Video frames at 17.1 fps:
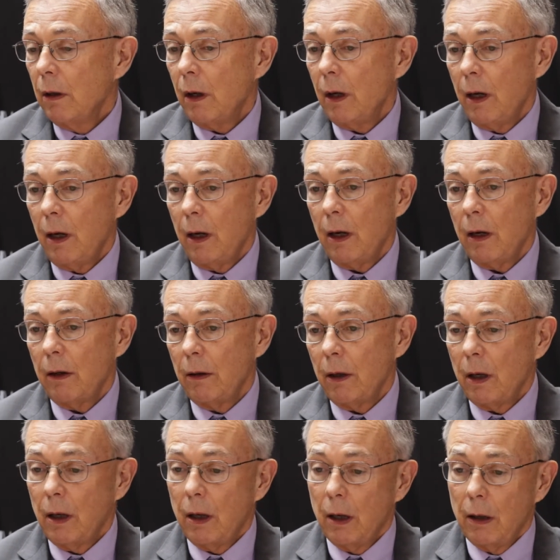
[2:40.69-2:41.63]
And
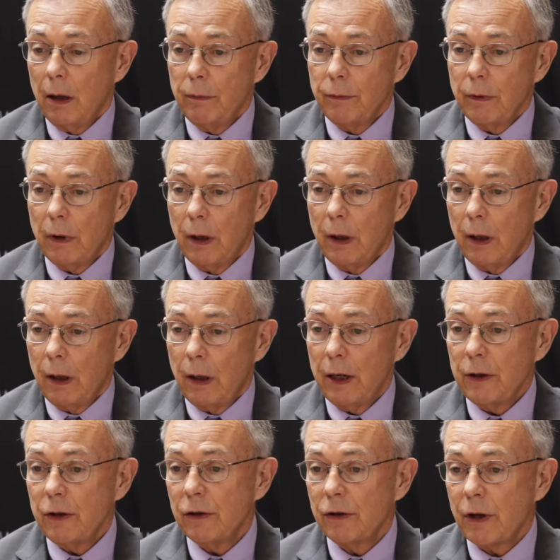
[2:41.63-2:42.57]

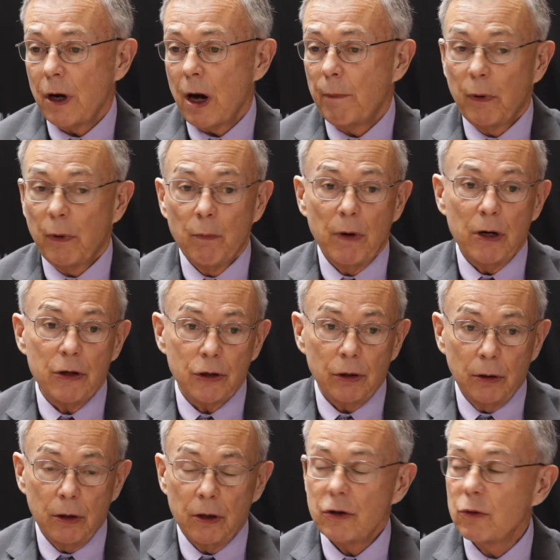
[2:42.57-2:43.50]
I just got
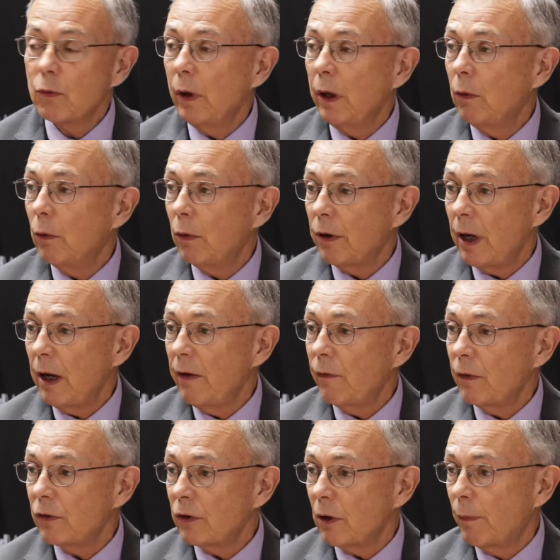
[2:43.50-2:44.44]
permission this week with
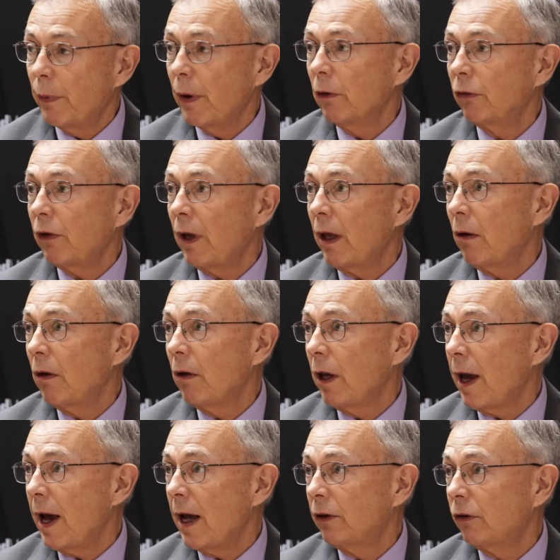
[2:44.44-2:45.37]
APHIS to post that on
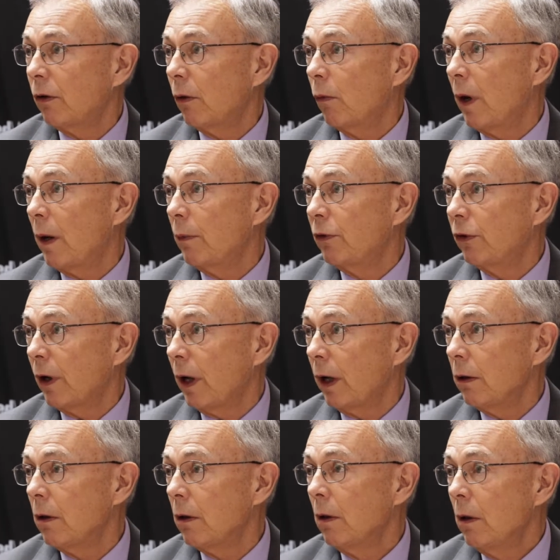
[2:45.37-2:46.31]
the ASTA
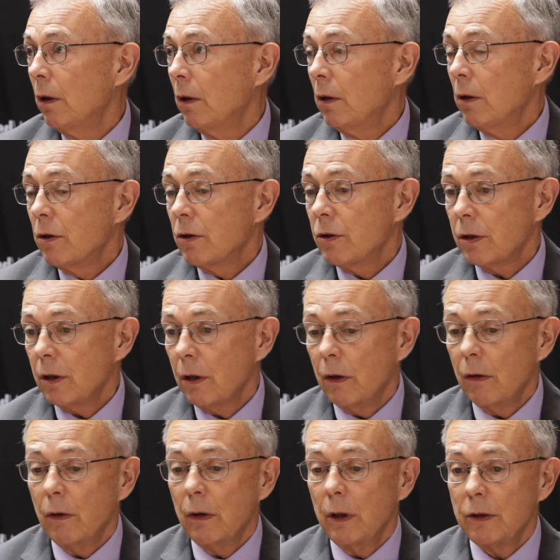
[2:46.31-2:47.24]
website.
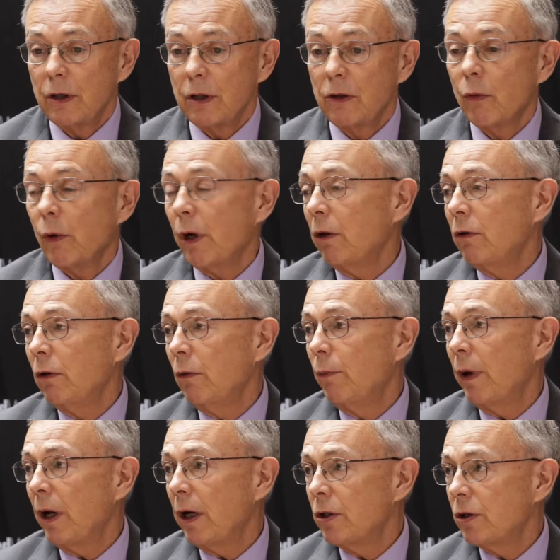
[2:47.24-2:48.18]
So it's a
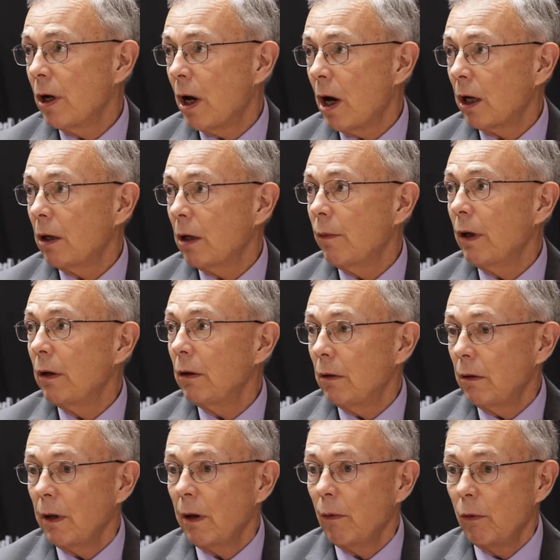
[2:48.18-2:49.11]
22-page document
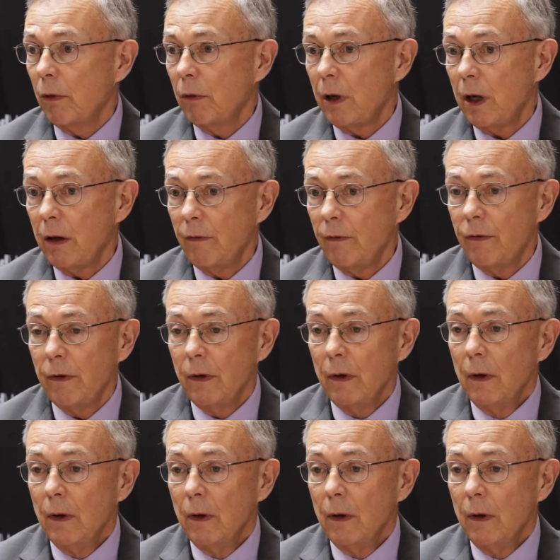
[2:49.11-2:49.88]
that will give